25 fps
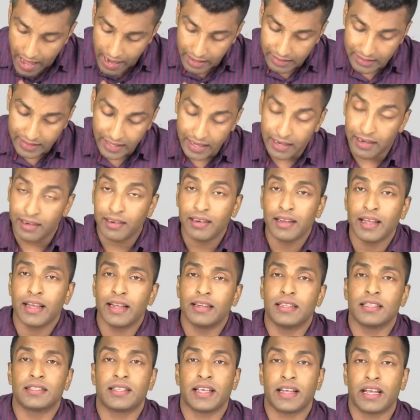And then
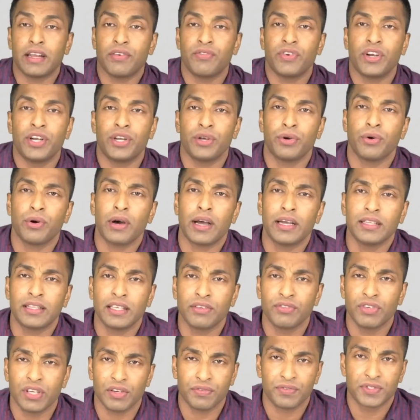in the second video, I
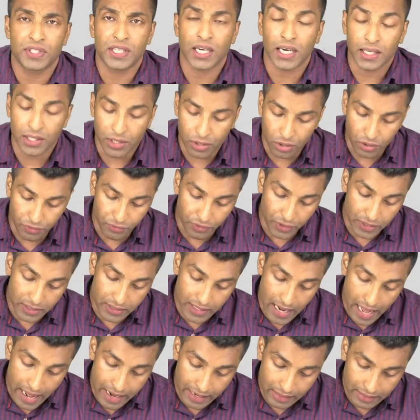think we have started off
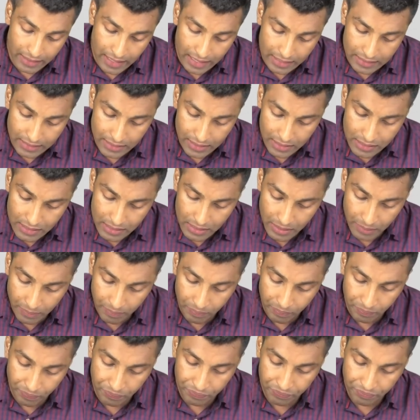with direct taxes.
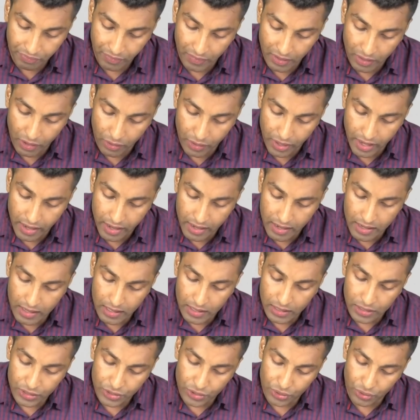Okay,
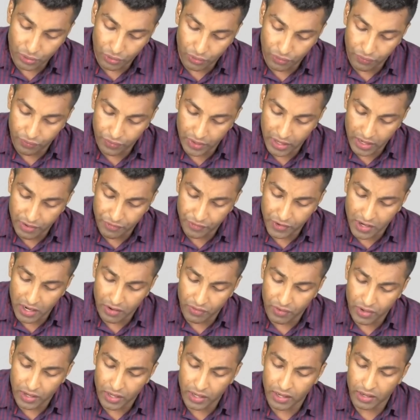so we have
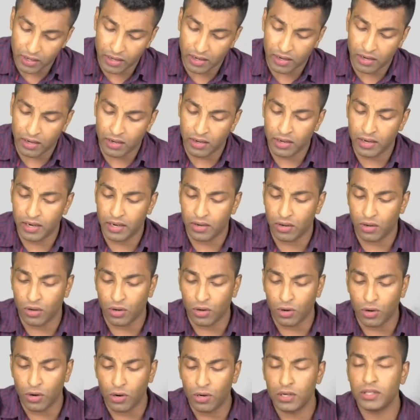covered
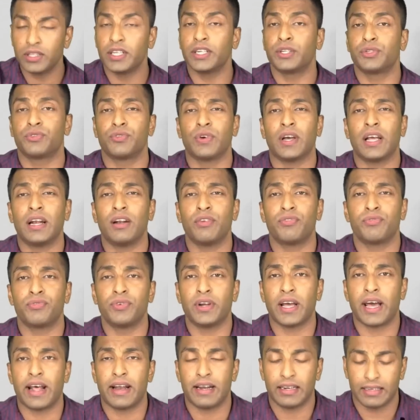all the
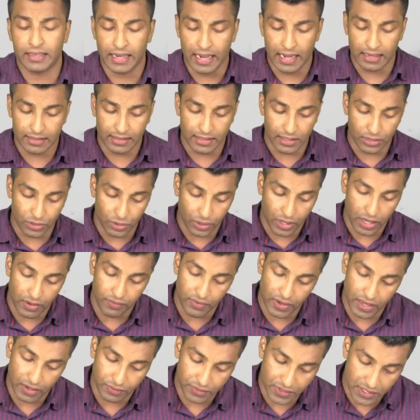12 direct taxes.
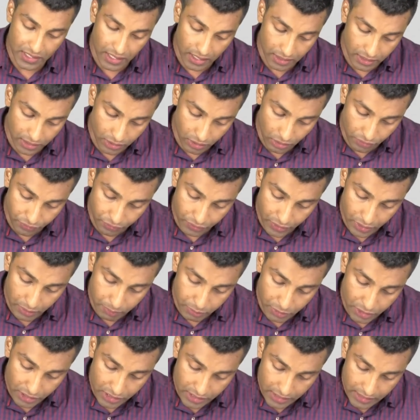Okay, we have started off
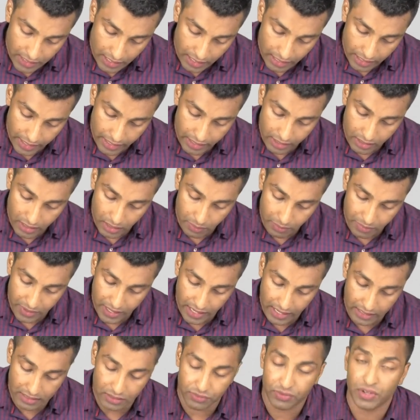with personal income
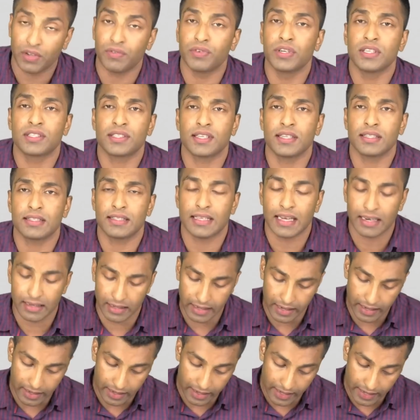tax. We have discussed
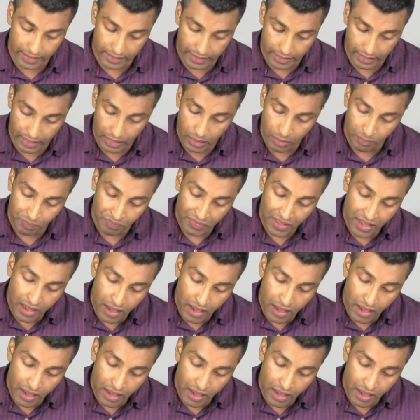that in detail.